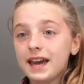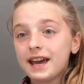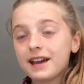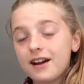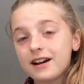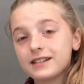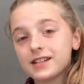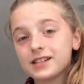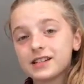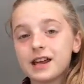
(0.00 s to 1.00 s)
Hey guys,
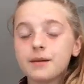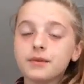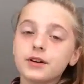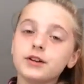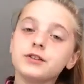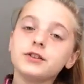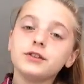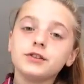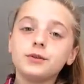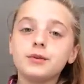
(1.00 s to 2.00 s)
so today I'm going to
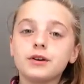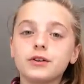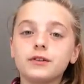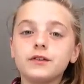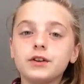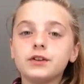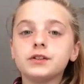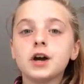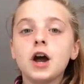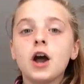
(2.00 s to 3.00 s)
do two book
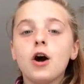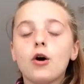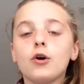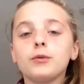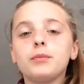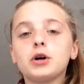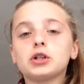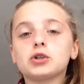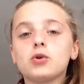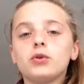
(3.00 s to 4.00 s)
reviews on
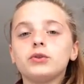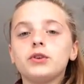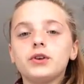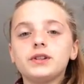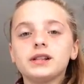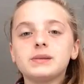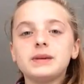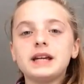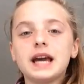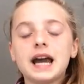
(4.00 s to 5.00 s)
books called Notice
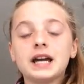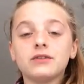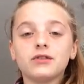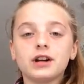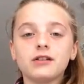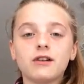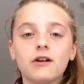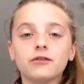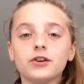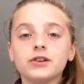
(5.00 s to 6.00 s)
Me and Ring
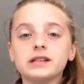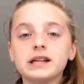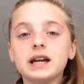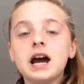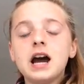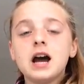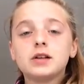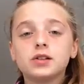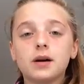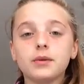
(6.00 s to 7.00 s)
Around Rosie.
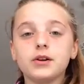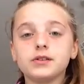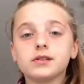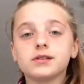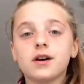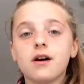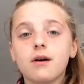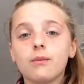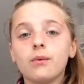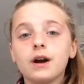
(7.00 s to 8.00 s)
So I'm going to
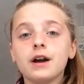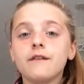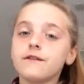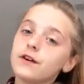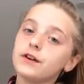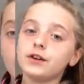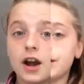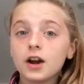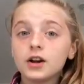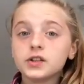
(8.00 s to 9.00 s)
start with
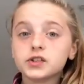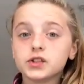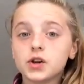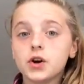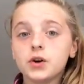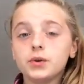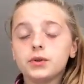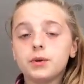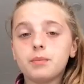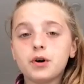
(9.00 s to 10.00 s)
Notice Me. So
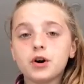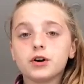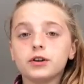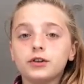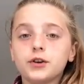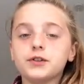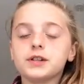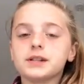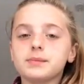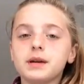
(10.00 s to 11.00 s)
the book
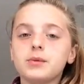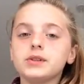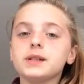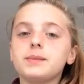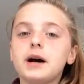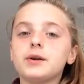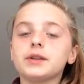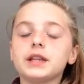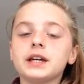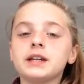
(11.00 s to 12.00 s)
Notice Me was
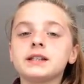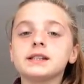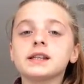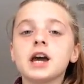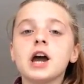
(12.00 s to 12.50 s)
about this